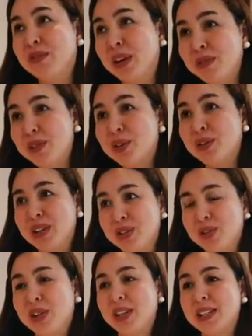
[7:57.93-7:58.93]
favorite
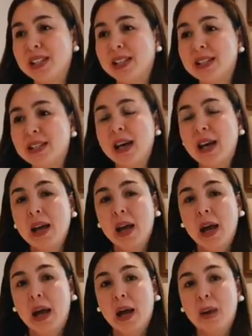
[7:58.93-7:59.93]
restaurants is
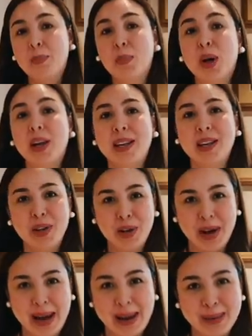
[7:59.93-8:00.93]
Boiling
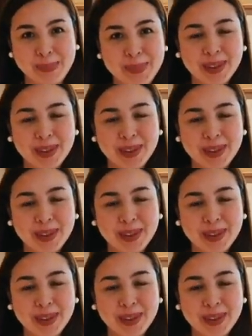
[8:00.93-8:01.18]
Crab.